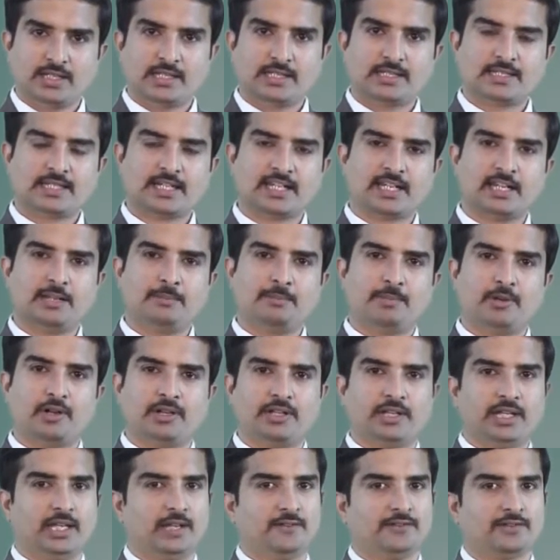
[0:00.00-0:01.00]
second
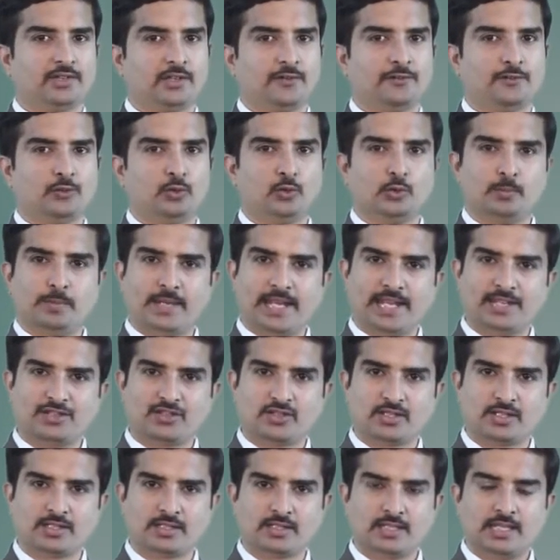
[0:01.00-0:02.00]
part gives off two
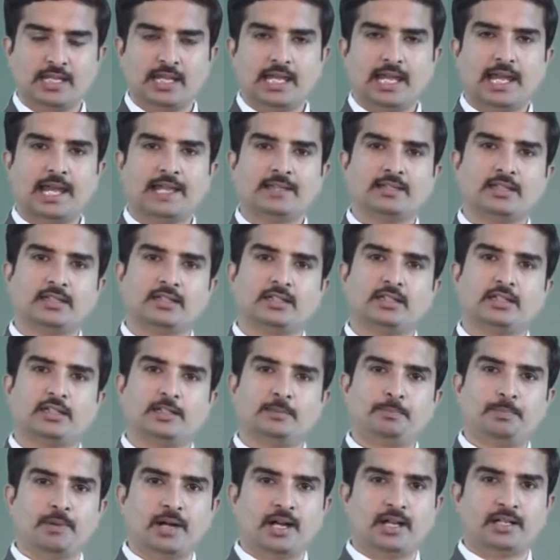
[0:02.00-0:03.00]
branches, and the
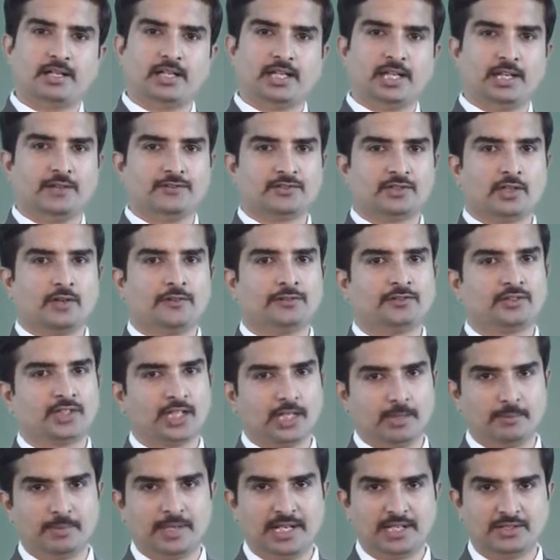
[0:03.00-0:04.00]
third part gives off
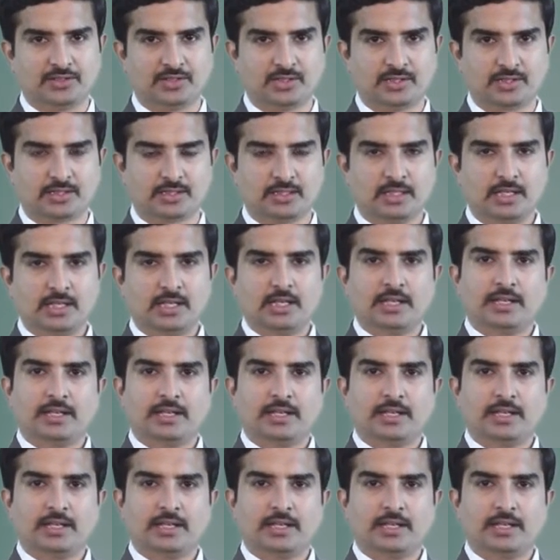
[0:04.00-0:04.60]
three branches.